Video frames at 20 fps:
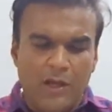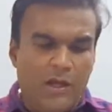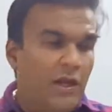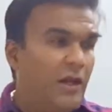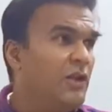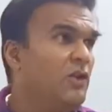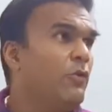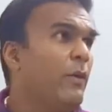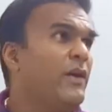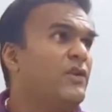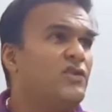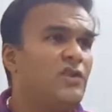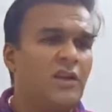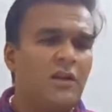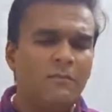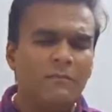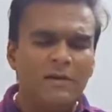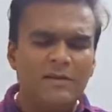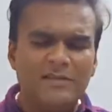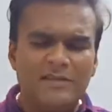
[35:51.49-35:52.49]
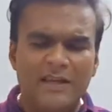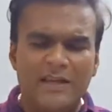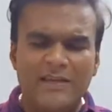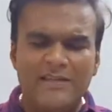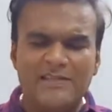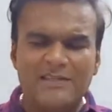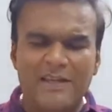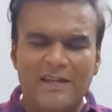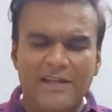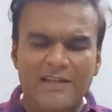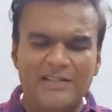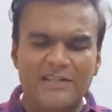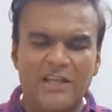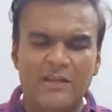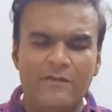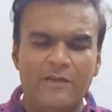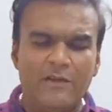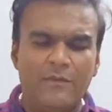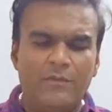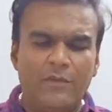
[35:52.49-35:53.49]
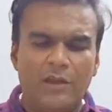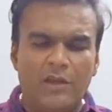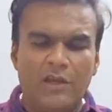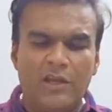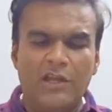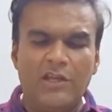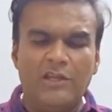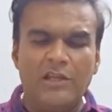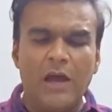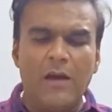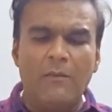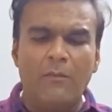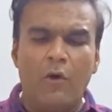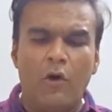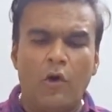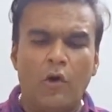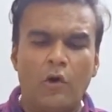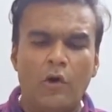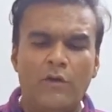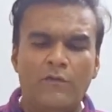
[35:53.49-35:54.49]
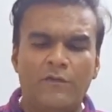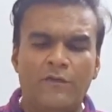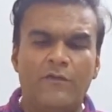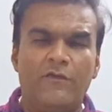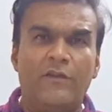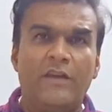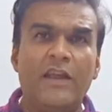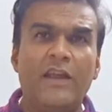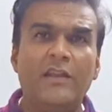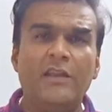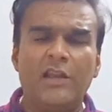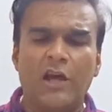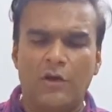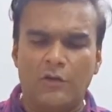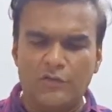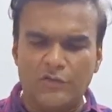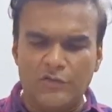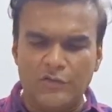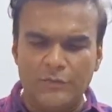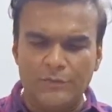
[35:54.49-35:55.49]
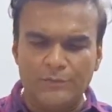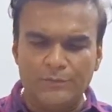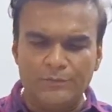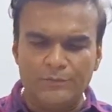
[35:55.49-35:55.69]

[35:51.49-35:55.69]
In question number 6, it is given Geeta borrowed 15,000